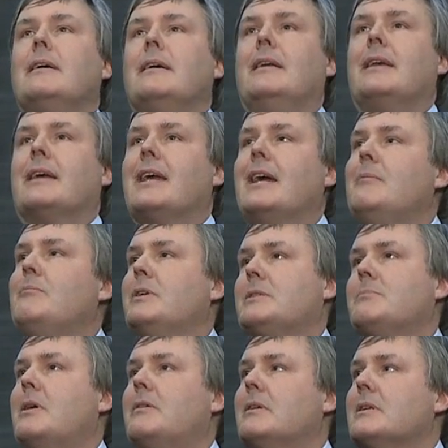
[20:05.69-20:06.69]
in a
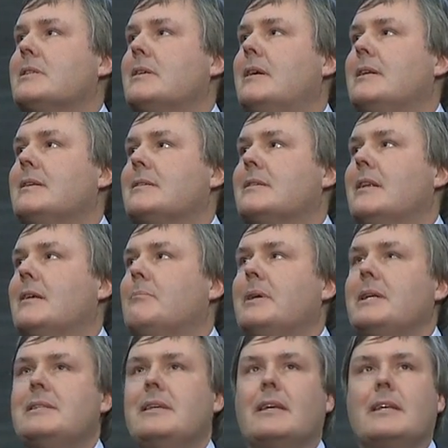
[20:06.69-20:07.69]
Cambridge Moral Science Club
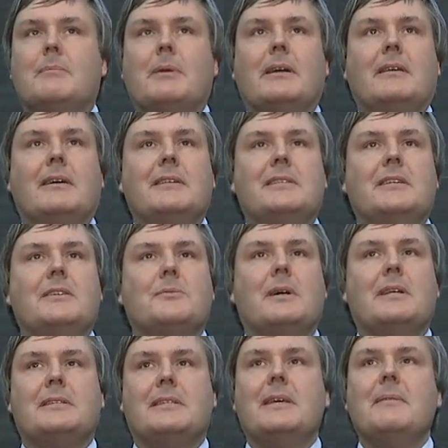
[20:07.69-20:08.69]
meeting in about
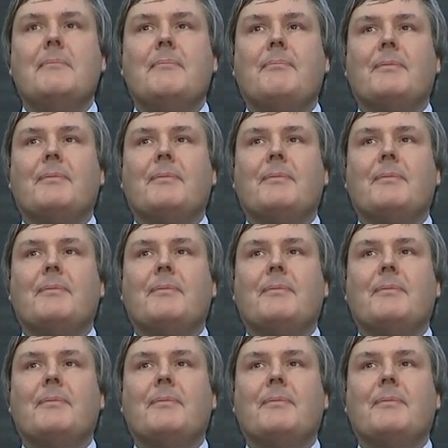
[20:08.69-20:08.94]
1920.